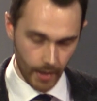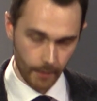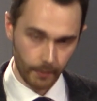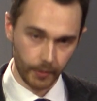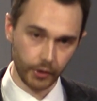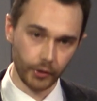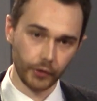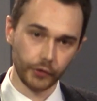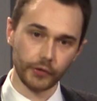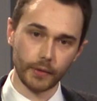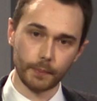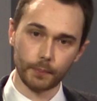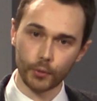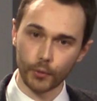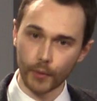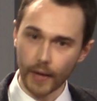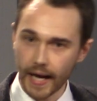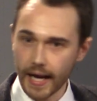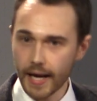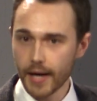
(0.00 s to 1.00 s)
Because the
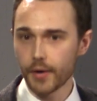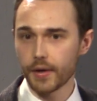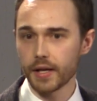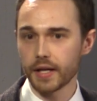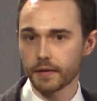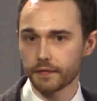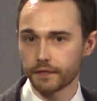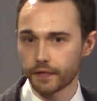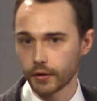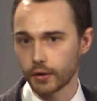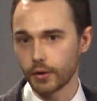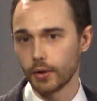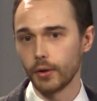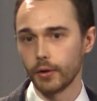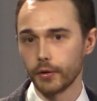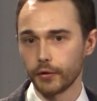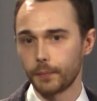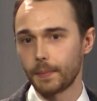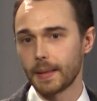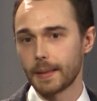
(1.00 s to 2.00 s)
priority for
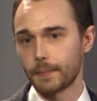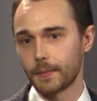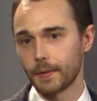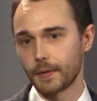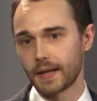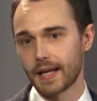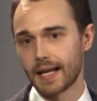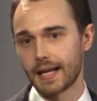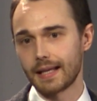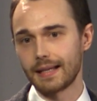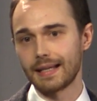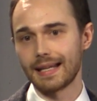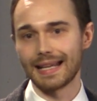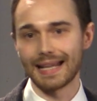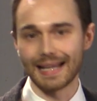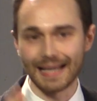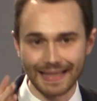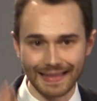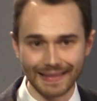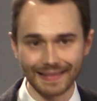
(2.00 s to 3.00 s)
God's people then
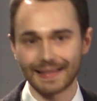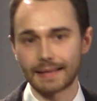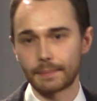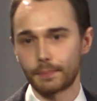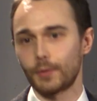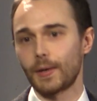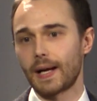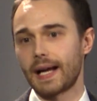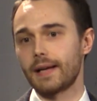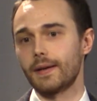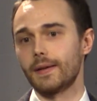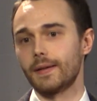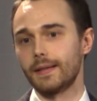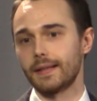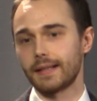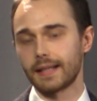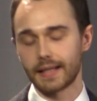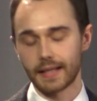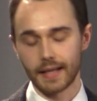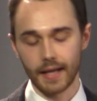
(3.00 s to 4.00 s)
is the
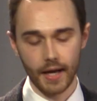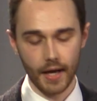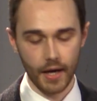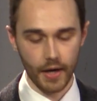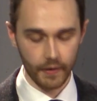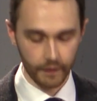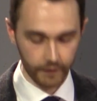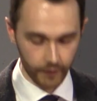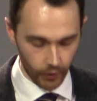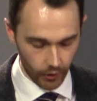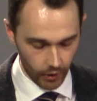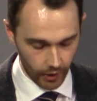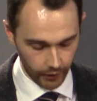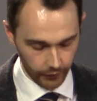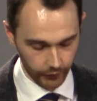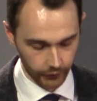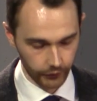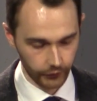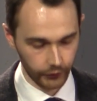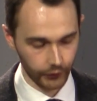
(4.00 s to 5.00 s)
priority for
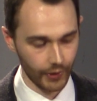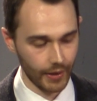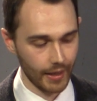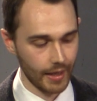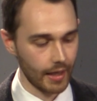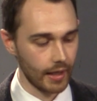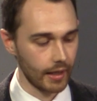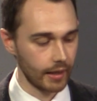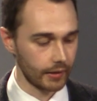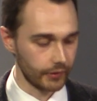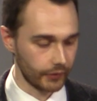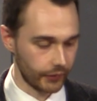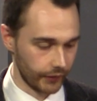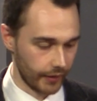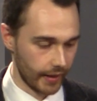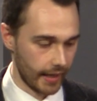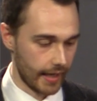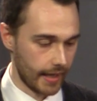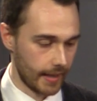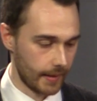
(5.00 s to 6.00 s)
us
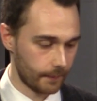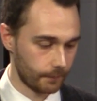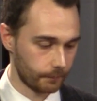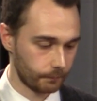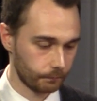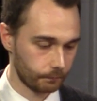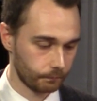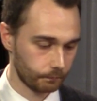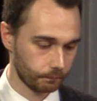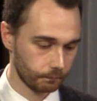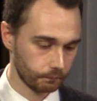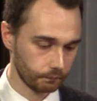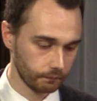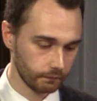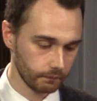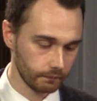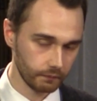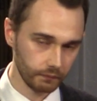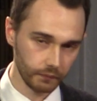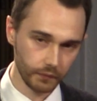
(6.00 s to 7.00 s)
today.
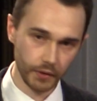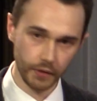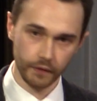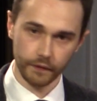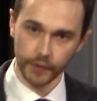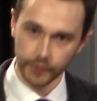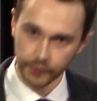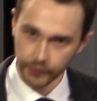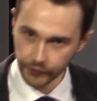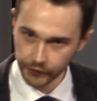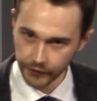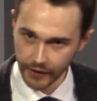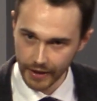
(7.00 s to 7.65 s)
Verses